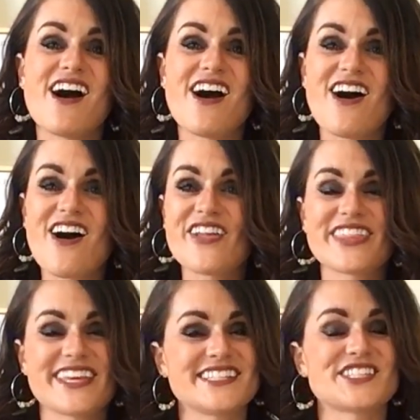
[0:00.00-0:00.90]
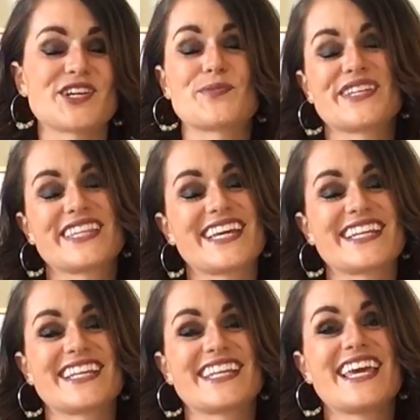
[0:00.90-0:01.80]
all things home
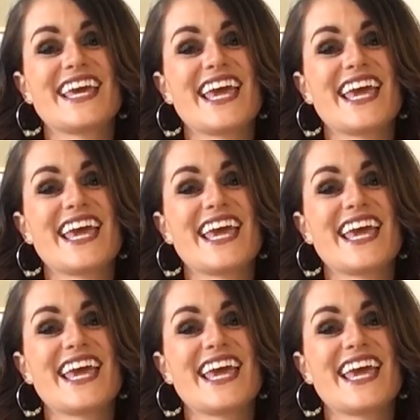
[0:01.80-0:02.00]
related.